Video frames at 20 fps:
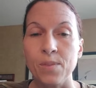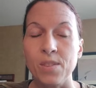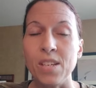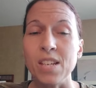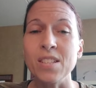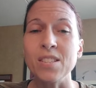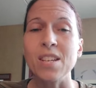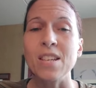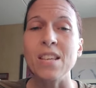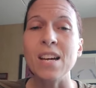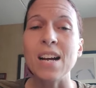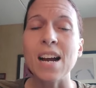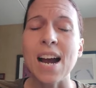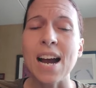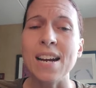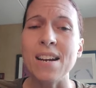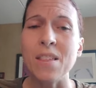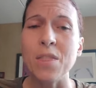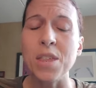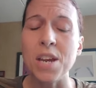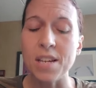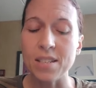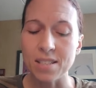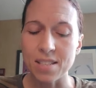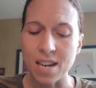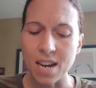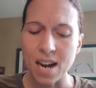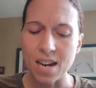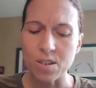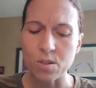These are the kind of things
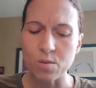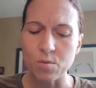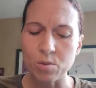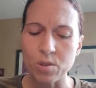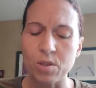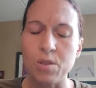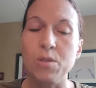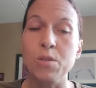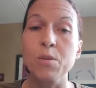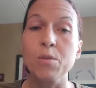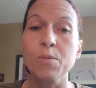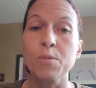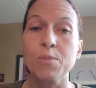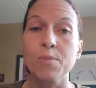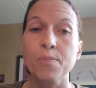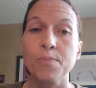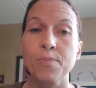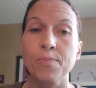that I used to do.